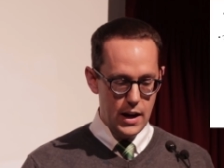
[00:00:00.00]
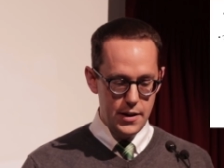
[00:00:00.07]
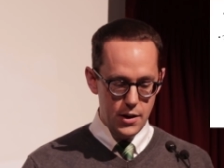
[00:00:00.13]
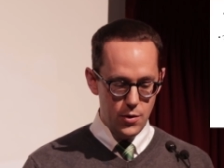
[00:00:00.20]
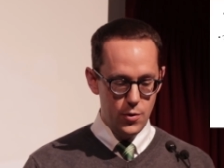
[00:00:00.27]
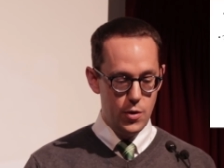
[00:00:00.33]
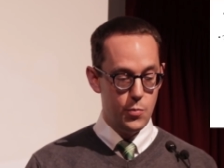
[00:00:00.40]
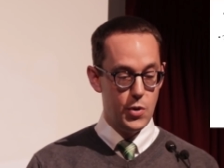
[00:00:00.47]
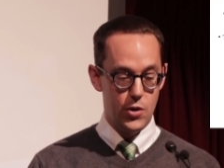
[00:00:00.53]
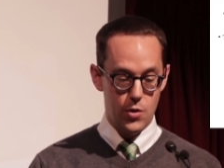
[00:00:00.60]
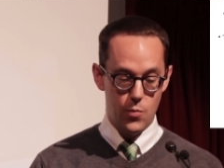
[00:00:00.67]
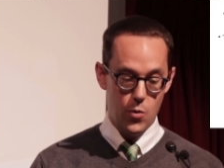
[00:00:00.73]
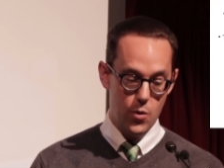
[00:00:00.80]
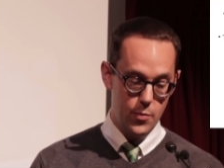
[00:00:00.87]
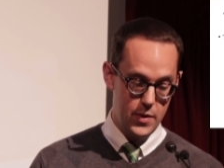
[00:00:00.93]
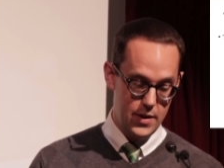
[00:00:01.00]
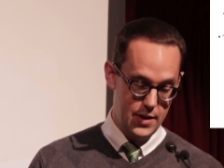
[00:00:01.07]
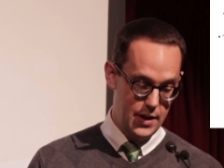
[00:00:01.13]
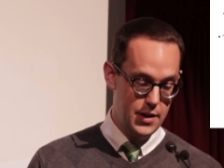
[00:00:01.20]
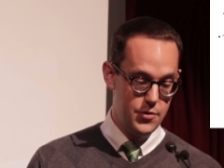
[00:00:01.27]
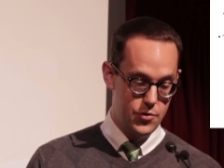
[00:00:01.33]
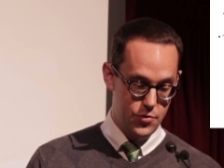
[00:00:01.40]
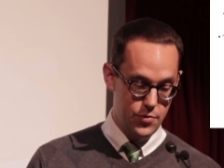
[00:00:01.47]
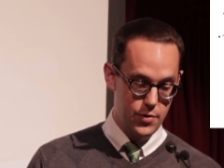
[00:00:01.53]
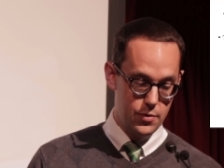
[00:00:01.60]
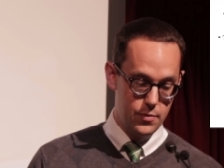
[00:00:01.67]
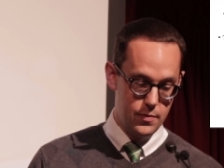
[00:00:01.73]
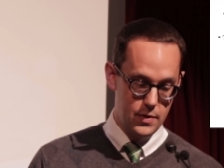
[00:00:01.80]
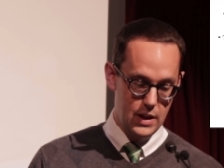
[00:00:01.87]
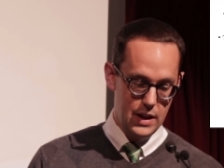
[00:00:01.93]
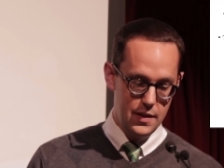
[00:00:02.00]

I know the Book of Mormon is true.